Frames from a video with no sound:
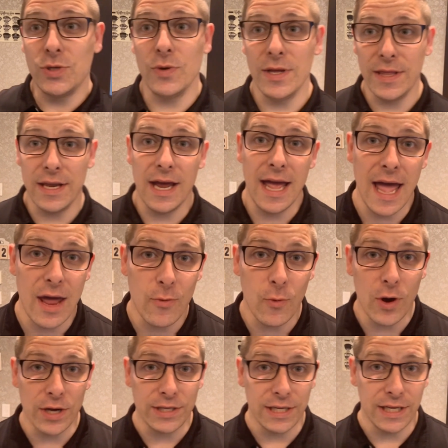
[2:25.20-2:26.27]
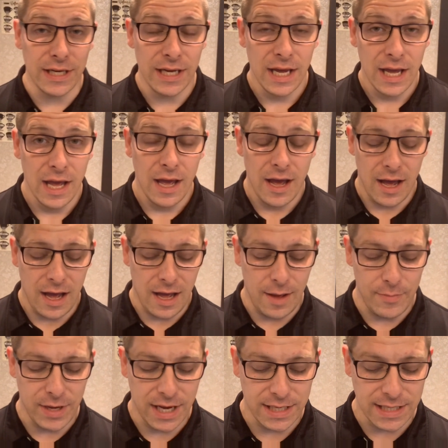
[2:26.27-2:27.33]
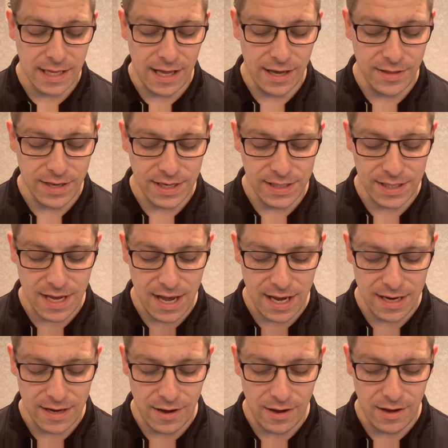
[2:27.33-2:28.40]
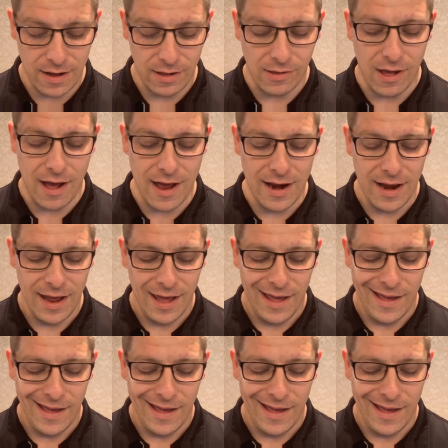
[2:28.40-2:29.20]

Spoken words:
one that I had wanted because I like the design a lot,